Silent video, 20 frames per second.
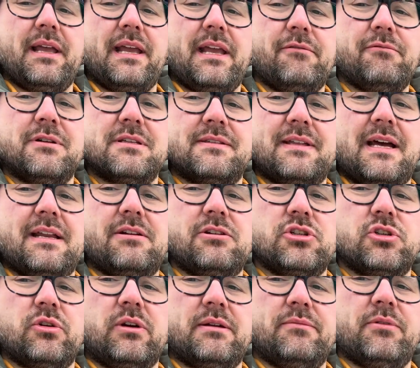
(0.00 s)
It was that
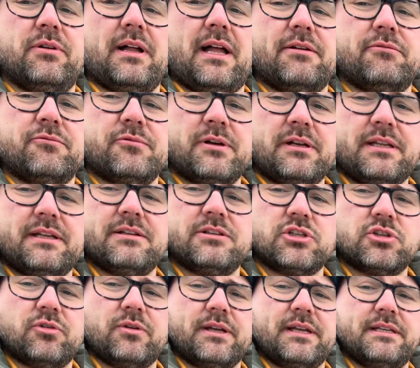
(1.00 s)
enjoyable. I really
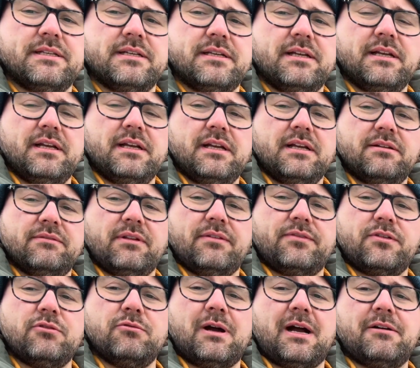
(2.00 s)
enjoyed the
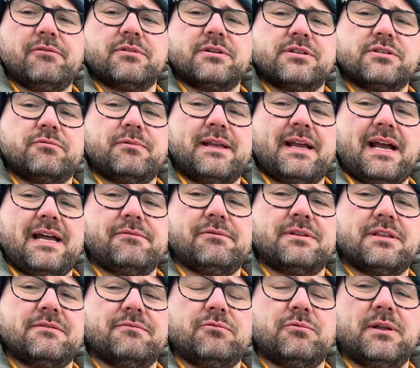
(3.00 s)
few hours we had
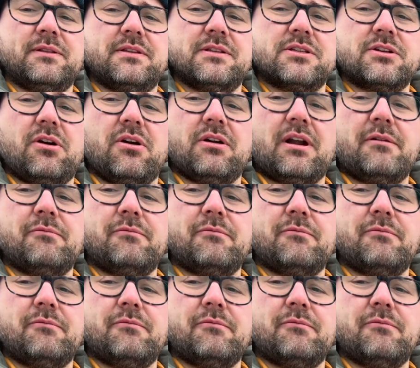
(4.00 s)
with this car.